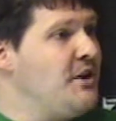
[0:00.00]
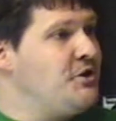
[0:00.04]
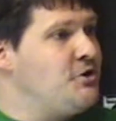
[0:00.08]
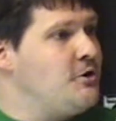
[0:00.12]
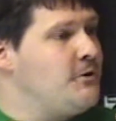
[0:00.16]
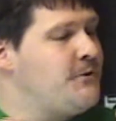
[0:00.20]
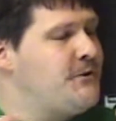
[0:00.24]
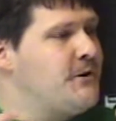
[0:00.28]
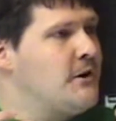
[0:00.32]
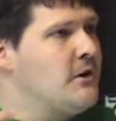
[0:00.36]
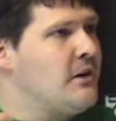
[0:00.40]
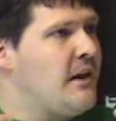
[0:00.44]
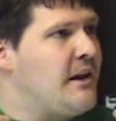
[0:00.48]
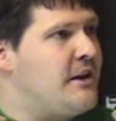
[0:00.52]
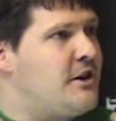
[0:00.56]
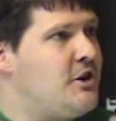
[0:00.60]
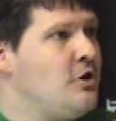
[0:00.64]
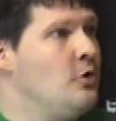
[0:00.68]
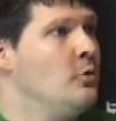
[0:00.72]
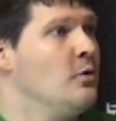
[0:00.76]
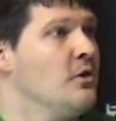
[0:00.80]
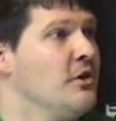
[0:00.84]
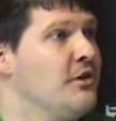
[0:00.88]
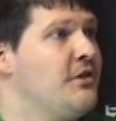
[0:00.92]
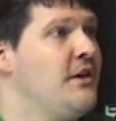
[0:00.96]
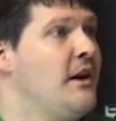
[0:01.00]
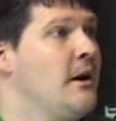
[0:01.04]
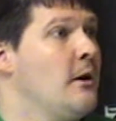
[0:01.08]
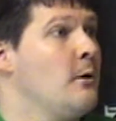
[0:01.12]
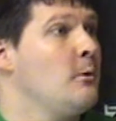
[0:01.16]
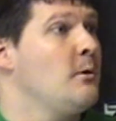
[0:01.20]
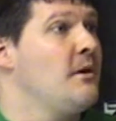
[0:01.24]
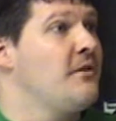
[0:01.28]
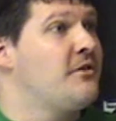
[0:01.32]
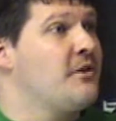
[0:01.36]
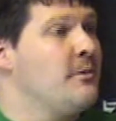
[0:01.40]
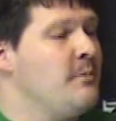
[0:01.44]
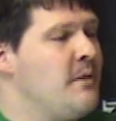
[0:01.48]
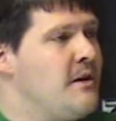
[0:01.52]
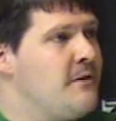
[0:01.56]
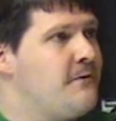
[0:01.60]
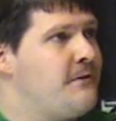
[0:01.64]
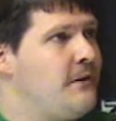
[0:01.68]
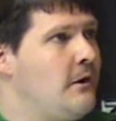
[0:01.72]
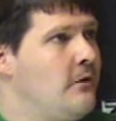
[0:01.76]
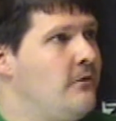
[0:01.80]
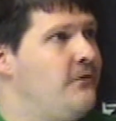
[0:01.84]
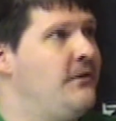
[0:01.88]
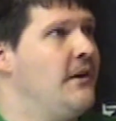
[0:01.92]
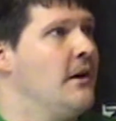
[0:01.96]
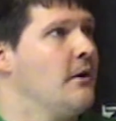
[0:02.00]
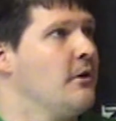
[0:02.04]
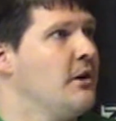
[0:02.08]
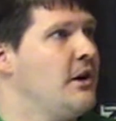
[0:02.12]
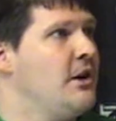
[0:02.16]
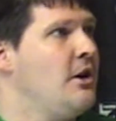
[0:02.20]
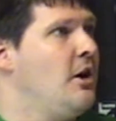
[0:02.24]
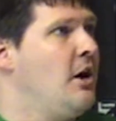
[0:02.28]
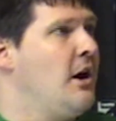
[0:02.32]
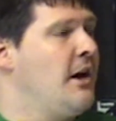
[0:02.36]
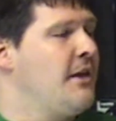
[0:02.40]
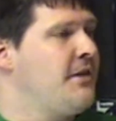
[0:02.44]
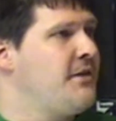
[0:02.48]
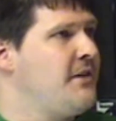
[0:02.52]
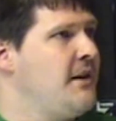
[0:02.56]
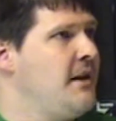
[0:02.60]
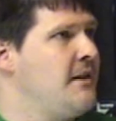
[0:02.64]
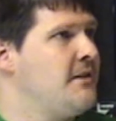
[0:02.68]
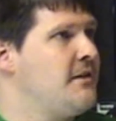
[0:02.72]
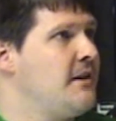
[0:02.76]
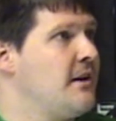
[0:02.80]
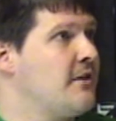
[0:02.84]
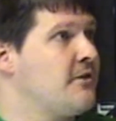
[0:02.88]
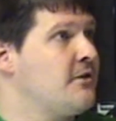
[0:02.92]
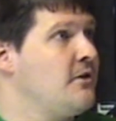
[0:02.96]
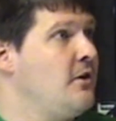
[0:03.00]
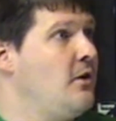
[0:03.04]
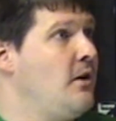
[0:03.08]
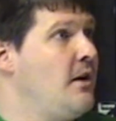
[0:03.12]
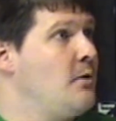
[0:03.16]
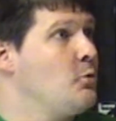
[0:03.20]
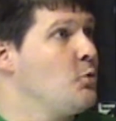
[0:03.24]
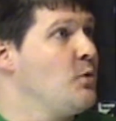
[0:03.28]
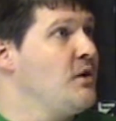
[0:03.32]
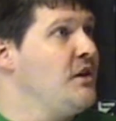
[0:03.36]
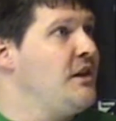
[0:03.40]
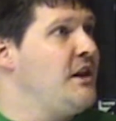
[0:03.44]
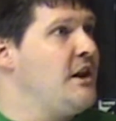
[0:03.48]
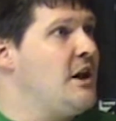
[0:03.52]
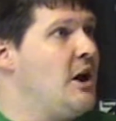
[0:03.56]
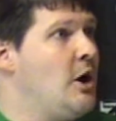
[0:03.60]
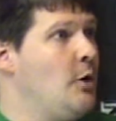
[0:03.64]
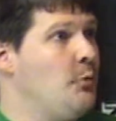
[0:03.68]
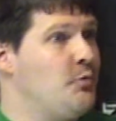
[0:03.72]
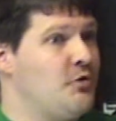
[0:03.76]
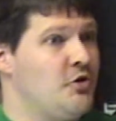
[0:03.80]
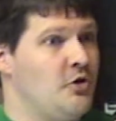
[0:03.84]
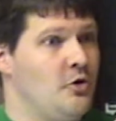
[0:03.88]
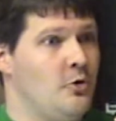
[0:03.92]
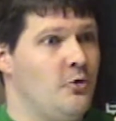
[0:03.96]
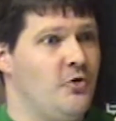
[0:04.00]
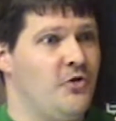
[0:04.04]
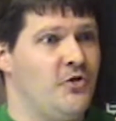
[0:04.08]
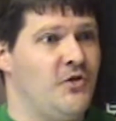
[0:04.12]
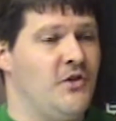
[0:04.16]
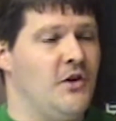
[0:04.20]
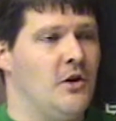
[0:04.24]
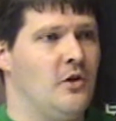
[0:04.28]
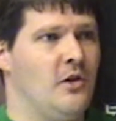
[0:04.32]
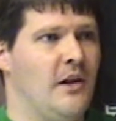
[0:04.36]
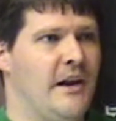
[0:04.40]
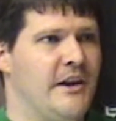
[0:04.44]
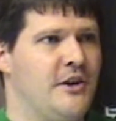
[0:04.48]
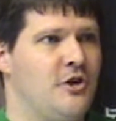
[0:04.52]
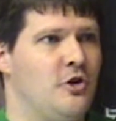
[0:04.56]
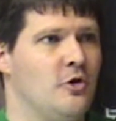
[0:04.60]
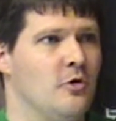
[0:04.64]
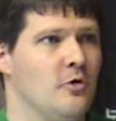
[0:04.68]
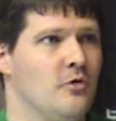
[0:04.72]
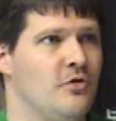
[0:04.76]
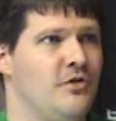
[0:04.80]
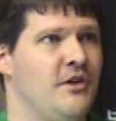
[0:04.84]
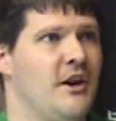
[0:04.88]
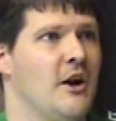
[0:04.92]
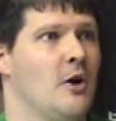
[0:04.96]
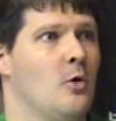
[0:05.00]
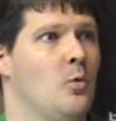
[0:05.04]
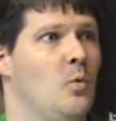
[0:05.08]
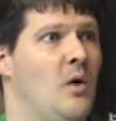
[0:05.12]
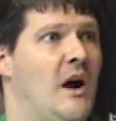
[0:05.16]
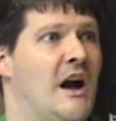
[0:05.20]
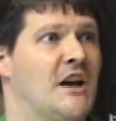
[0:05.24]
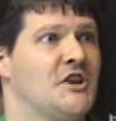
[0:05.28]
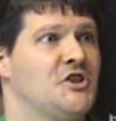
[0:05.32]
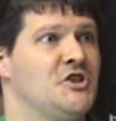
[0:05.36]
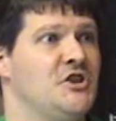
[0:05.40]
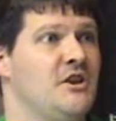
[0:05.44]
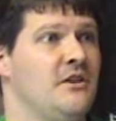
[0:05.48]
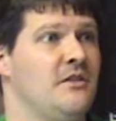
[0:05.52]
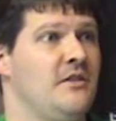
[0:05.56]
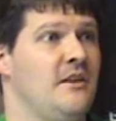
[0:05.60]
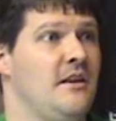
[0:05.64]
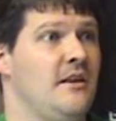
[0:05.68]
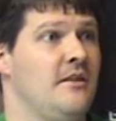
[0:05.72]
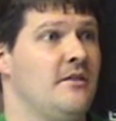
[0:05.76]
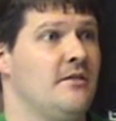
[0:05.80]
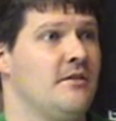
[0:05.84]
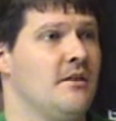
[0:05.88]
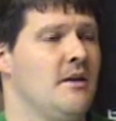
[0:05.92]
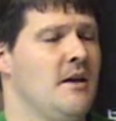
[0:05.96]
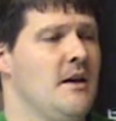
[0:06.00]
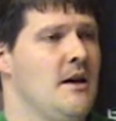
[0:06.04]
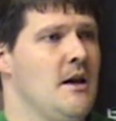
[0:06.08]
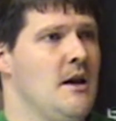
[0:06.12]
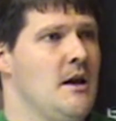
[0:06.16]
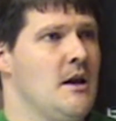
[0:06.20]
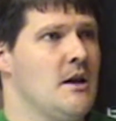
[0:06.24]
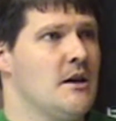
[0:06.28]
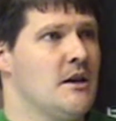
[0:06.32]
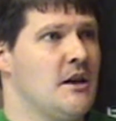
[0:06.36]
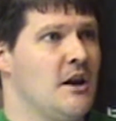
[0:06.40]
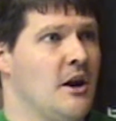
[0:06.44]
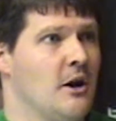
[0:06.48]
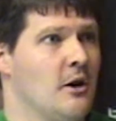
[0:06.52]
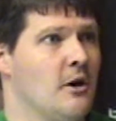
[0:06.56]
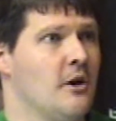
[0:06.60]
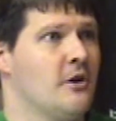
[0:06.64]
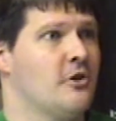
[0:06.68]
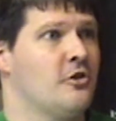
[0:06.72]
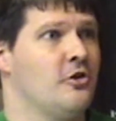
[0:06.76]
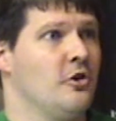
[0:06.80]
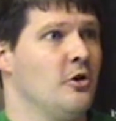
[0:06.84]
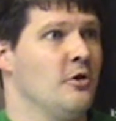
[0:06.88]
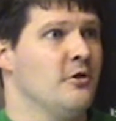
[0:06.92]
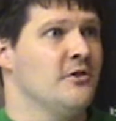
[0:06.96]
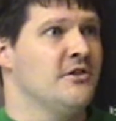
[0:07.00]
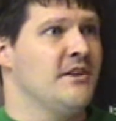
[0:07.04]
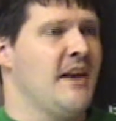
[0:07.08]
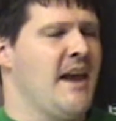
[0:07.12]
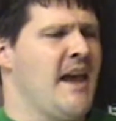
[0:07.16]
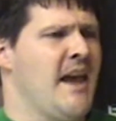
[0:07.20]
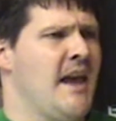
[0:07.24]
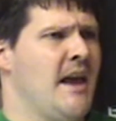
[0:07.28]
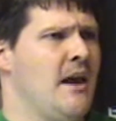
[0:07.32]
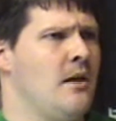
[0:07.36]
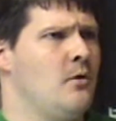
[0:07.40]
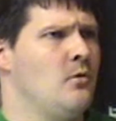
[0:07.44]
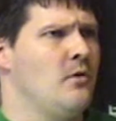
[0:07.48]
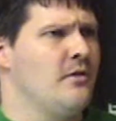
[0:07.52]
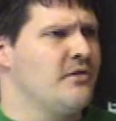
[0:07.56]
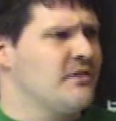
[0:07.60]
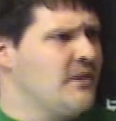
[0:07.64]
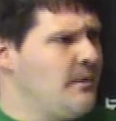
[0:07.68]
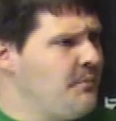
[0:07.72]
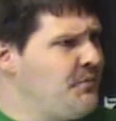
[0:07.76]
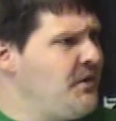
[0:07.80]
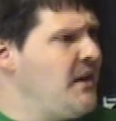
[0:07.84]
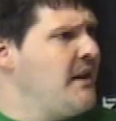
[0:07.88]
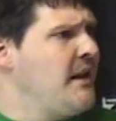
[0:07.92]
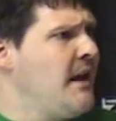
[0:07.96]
you feel like you were there. To me, it felt very authentic. So it really helps you feel like you're there watching these characters. And something